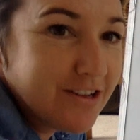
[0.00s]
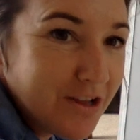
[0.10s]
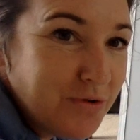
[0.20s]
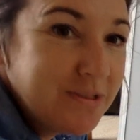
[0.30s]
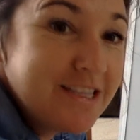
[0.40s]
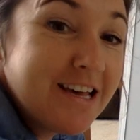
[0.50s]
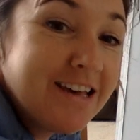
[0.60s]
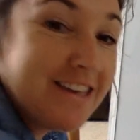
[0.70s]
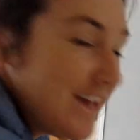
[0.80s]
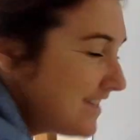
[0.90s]
and close
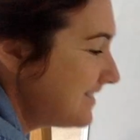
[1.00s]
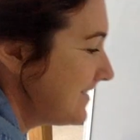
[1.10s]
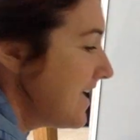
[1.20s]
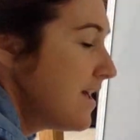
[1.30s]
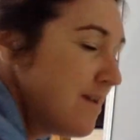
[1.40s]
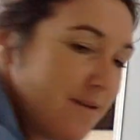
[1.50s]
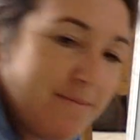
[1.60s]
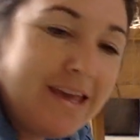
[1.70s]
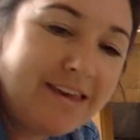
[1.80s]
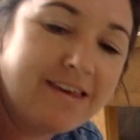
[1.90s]
the gate.
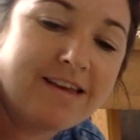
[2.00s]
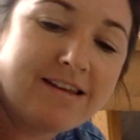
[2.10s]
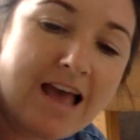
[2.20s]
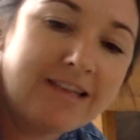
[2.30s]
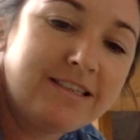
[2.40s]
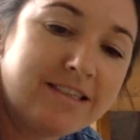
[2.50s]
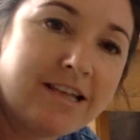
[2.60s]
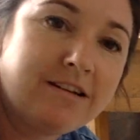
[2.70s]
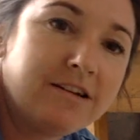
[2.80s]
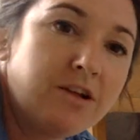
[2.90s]
Make an
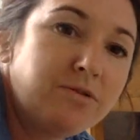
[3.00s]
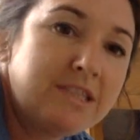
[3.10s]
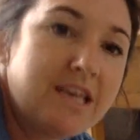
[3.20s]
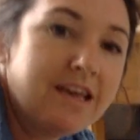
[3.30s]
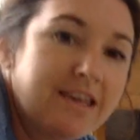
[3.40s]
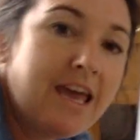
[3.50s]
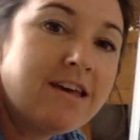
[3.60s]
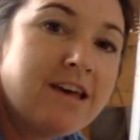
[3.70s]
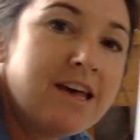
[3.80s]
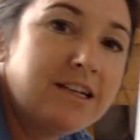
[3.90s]
S and close the
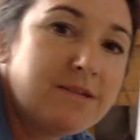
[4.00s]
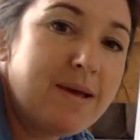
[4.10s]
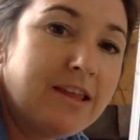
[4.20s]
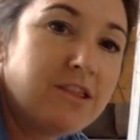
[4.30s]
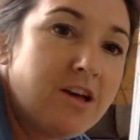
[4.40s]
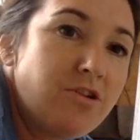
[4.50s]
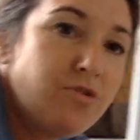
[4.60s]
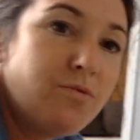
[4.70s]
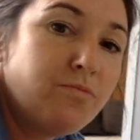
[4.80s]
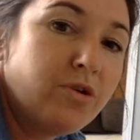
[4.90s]
gate to make the
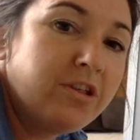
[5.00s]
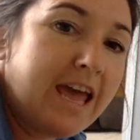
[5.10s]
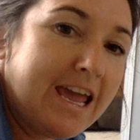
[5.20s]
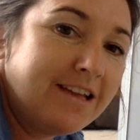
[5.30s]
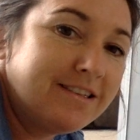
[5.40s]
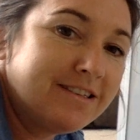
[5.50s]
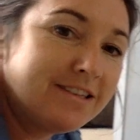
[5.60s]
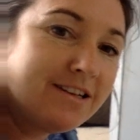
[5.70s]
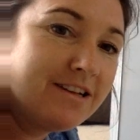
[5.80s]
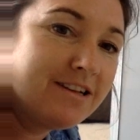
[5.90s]
numeral 8.
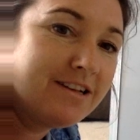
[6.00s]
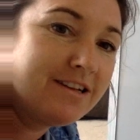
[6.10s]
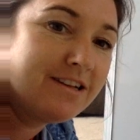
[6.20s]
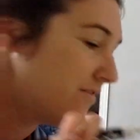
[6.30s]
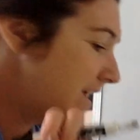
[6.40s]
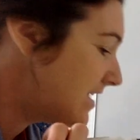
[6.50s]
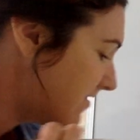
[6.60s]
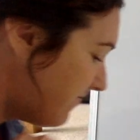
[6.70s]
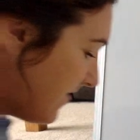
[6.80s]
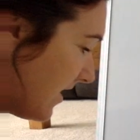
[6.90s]
All
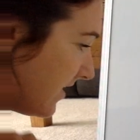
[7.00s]
right, and the